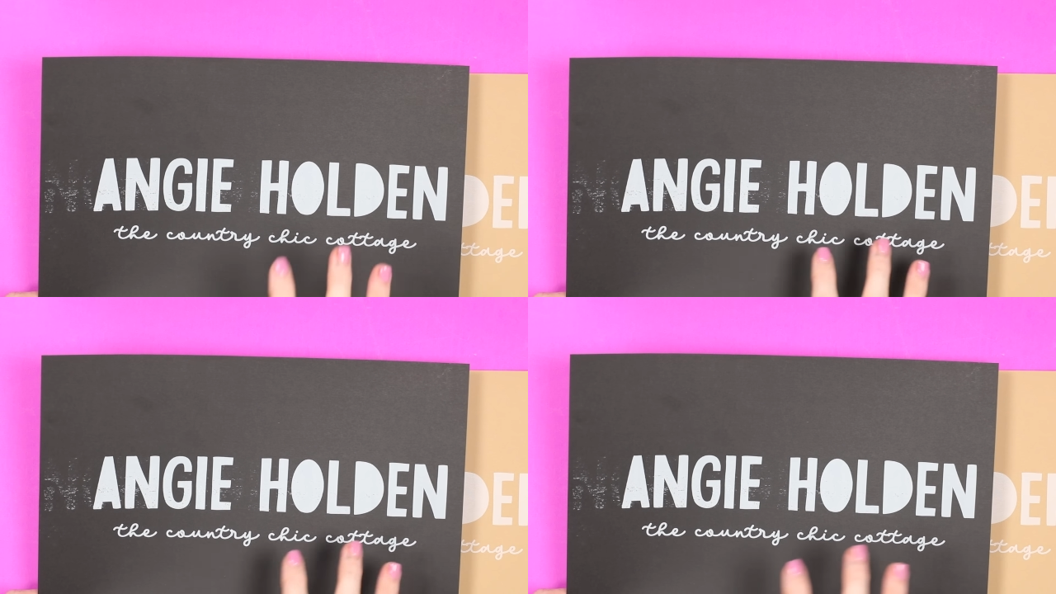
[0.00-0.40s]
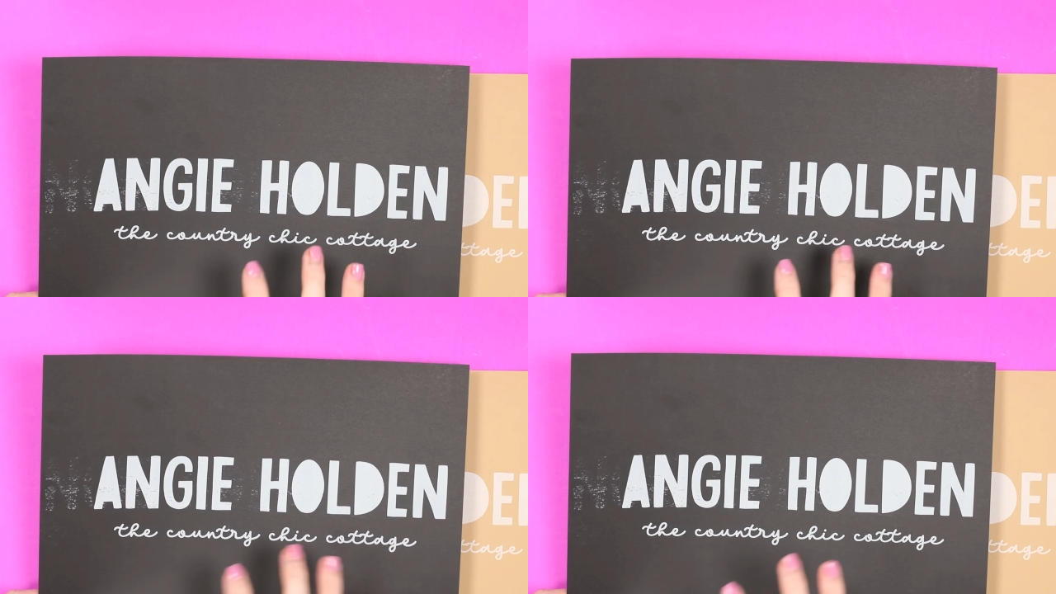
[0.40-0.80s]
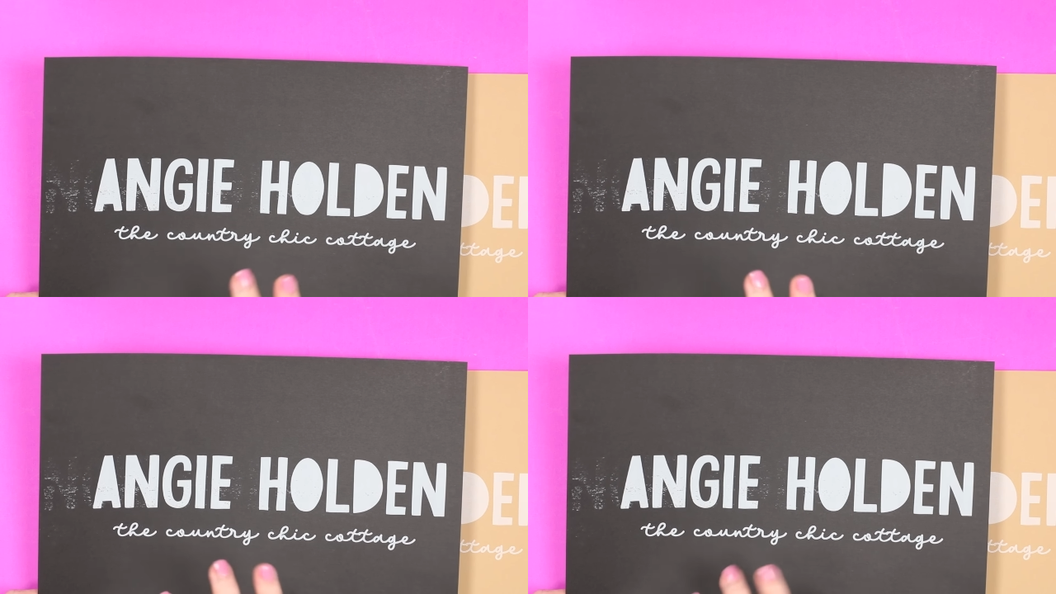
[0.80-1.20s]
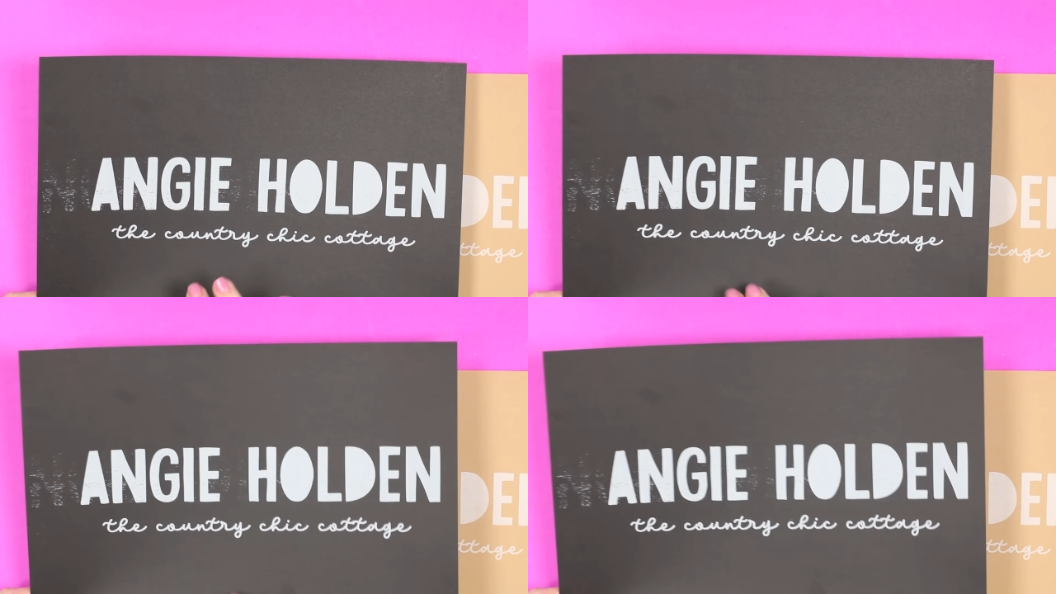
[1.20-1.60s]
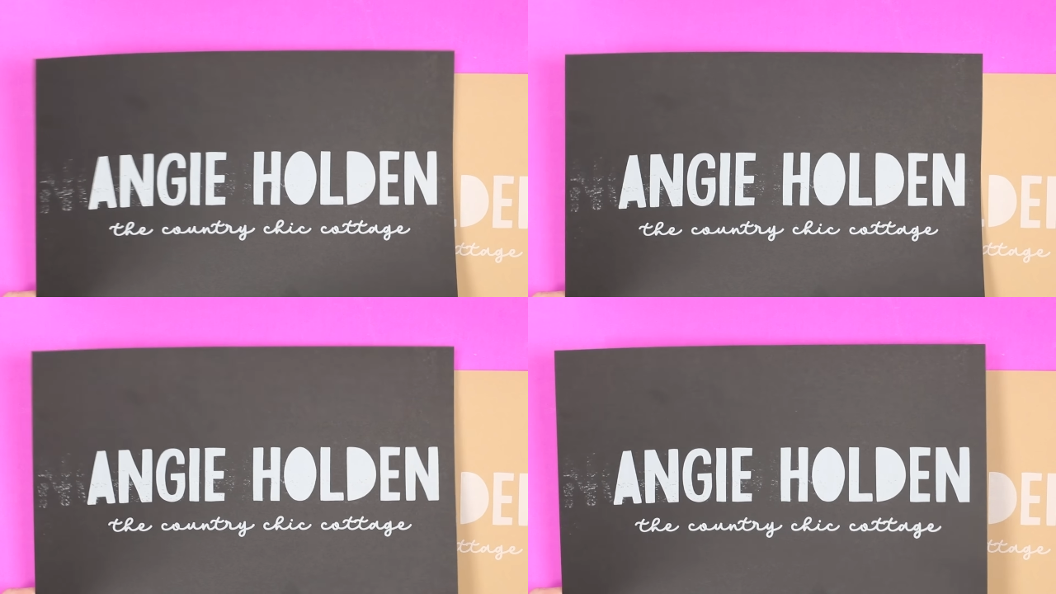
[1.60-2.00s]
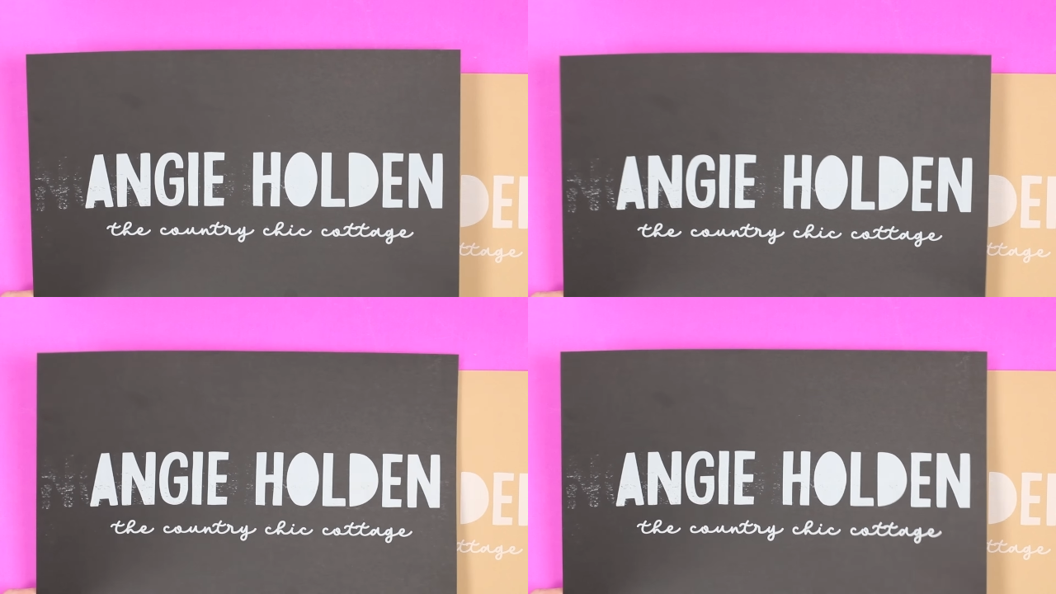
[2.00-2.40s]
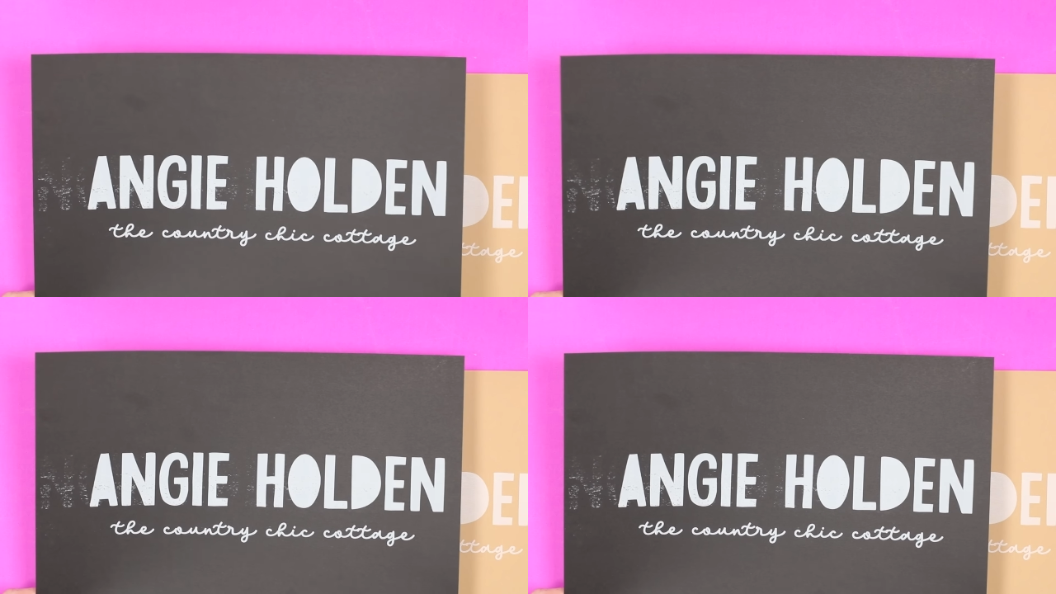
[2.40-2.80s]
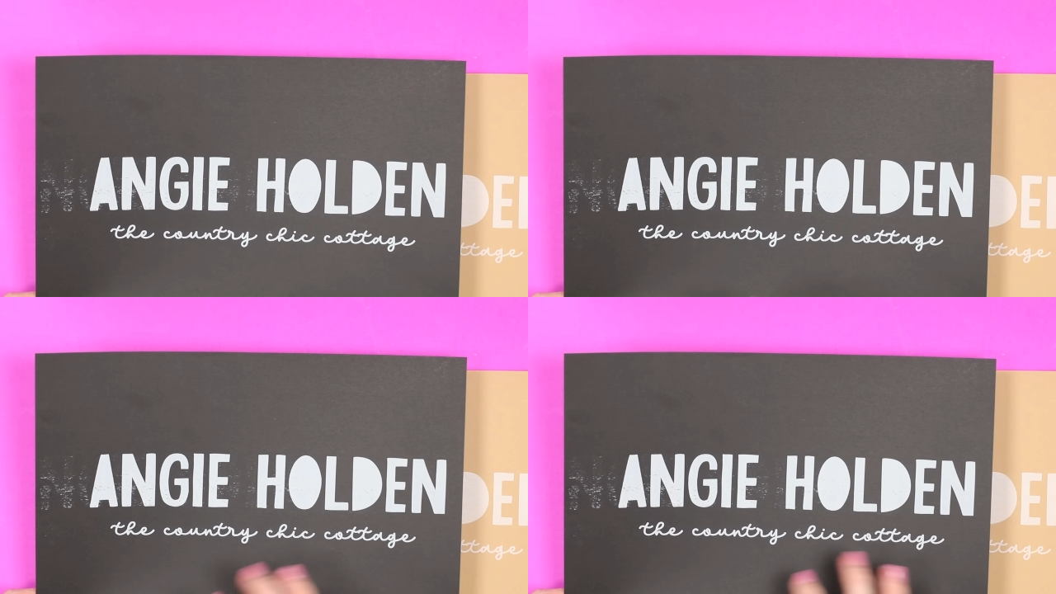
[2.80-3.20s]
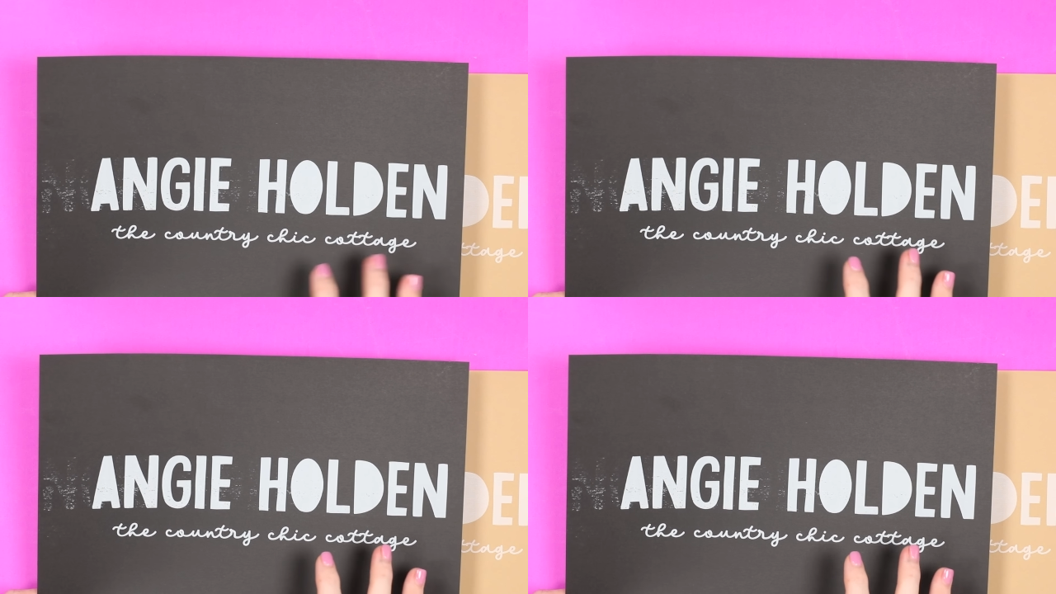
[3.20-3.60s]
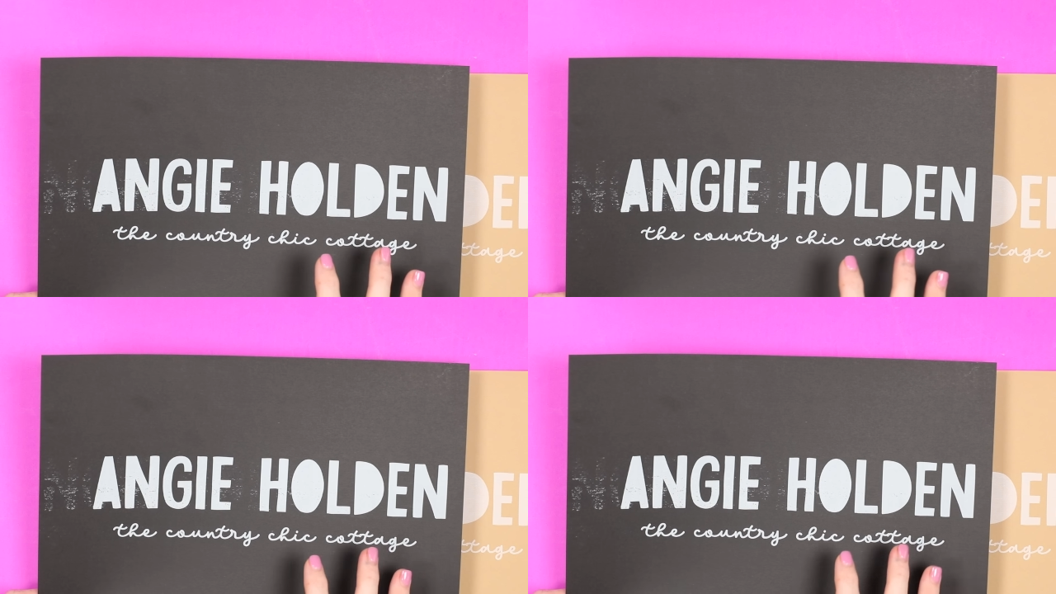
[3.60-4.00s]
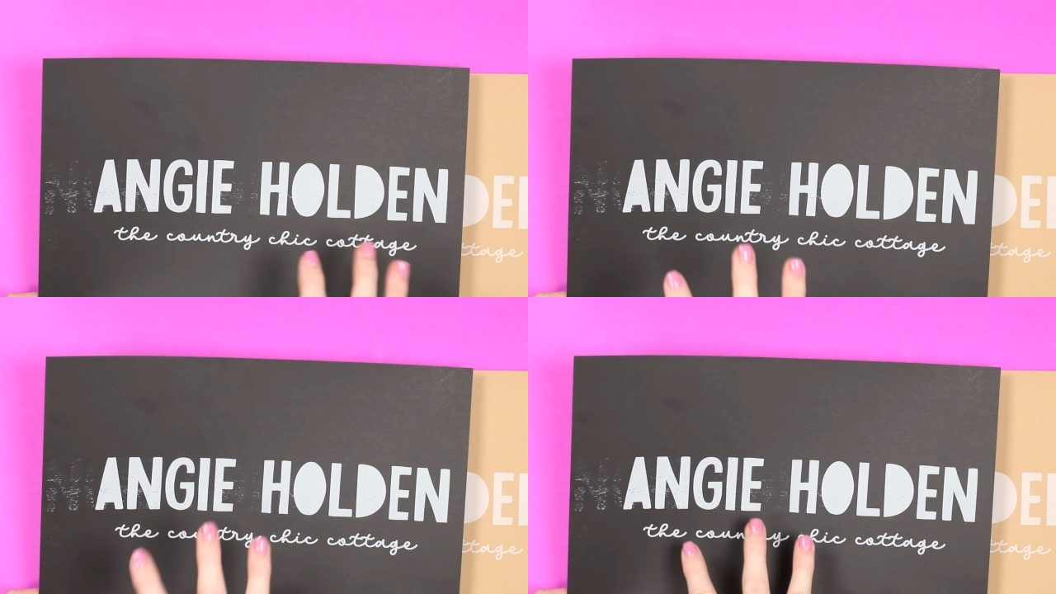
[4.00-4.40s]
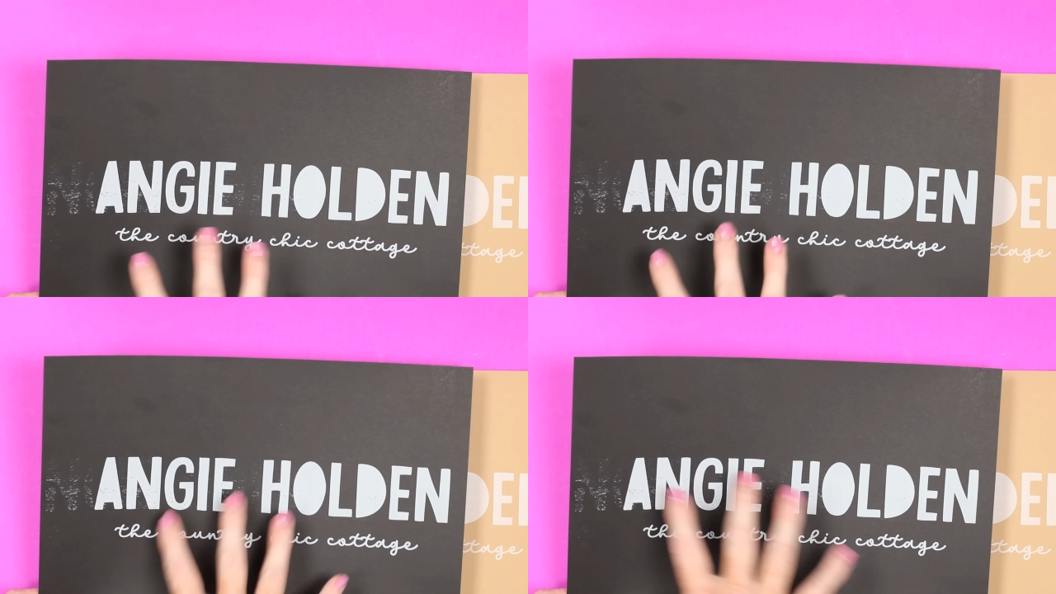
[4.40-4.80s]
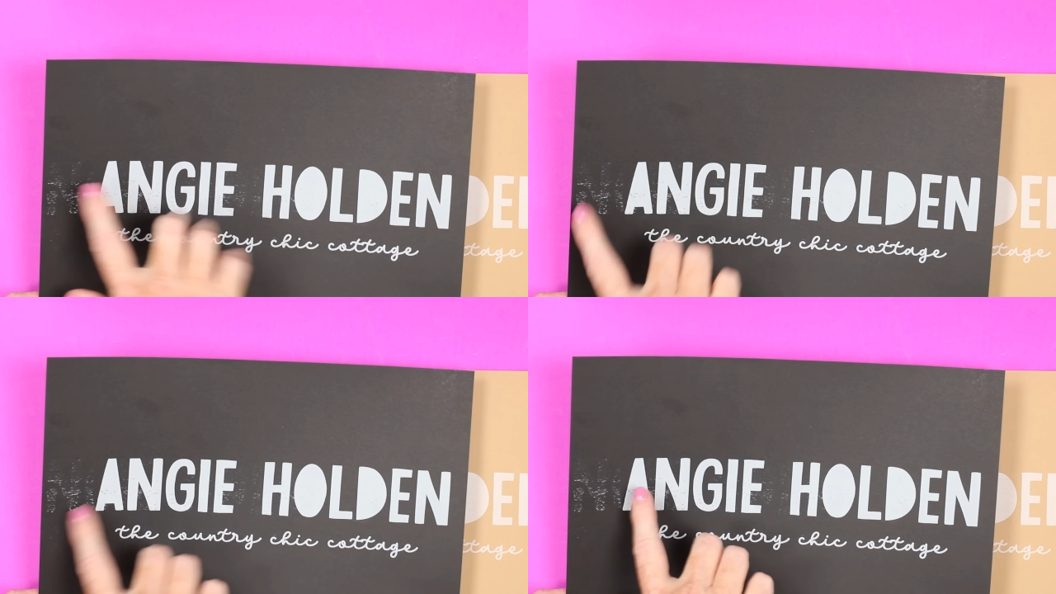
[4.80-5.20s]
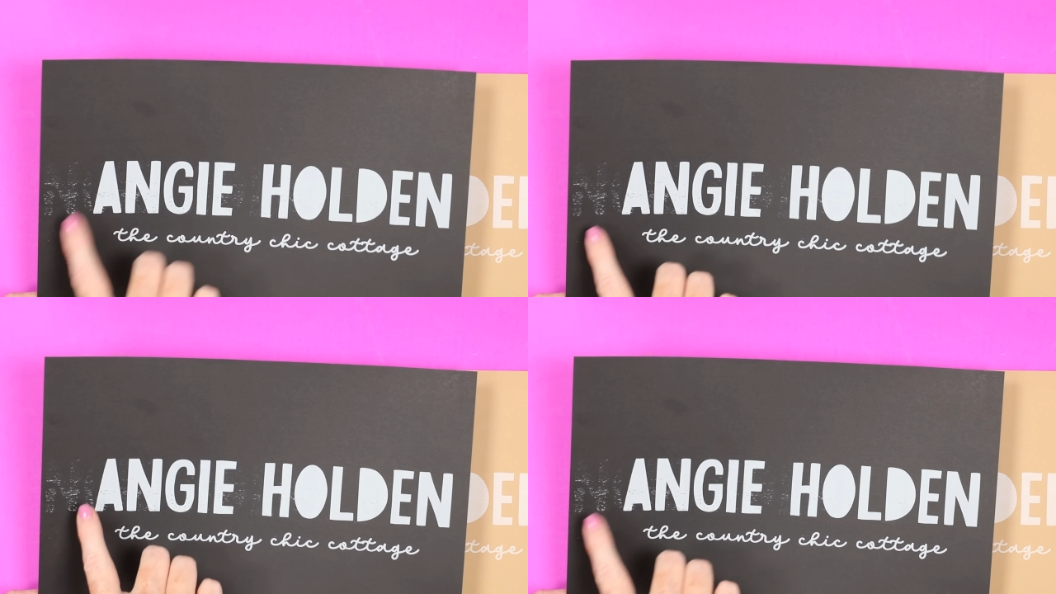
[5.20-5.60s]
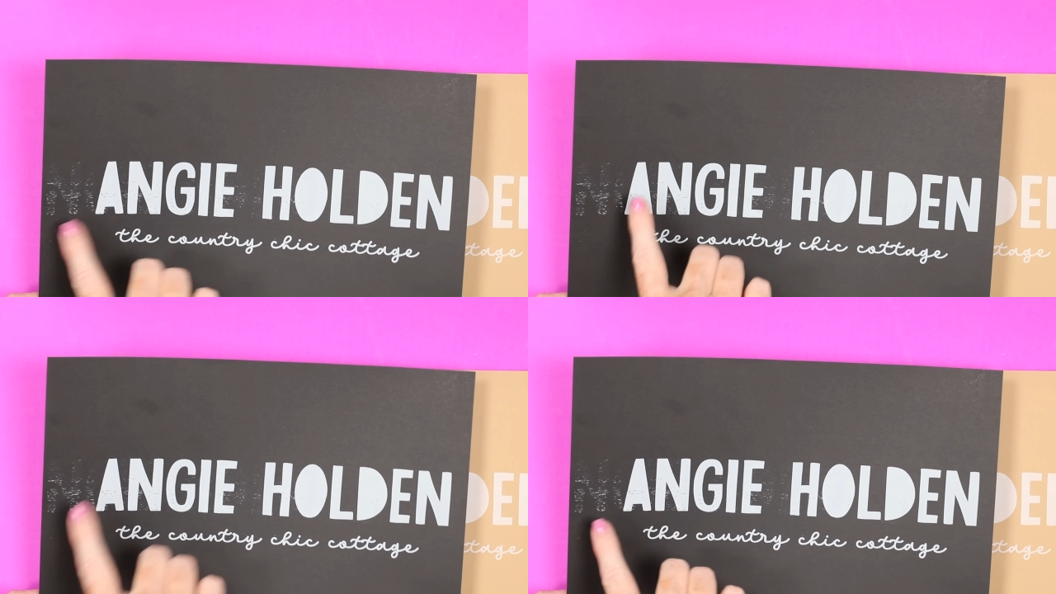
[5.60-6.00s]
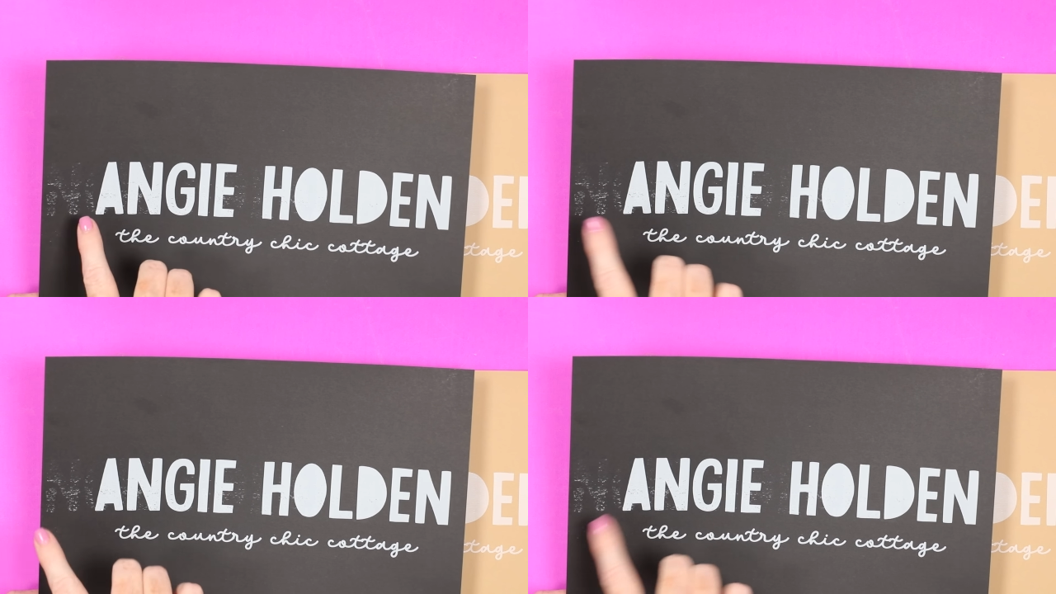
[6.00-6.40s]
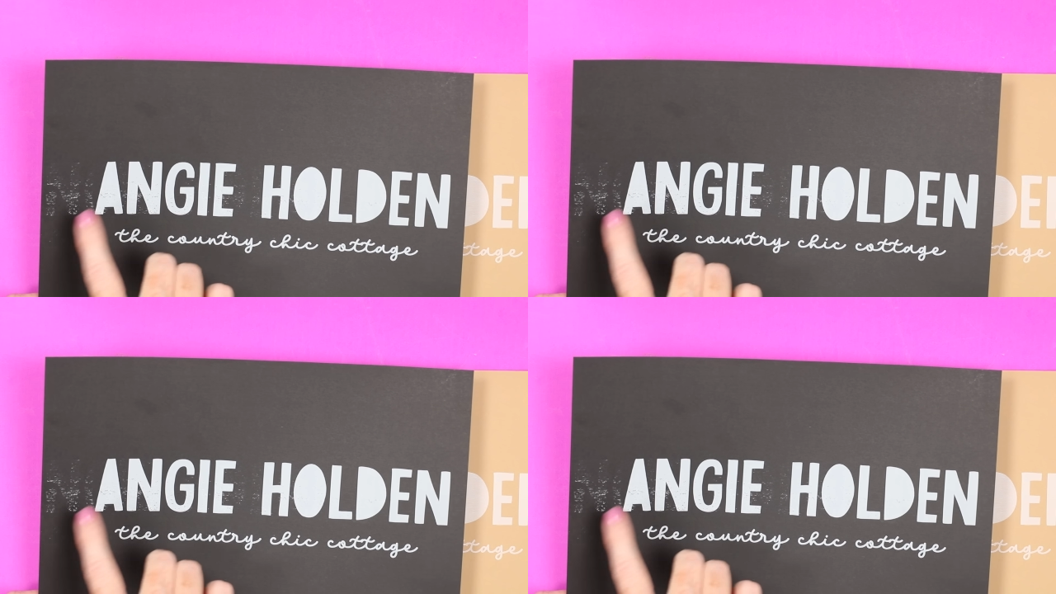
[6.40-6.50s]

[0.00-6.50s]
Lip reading: [unreadable: no face in view]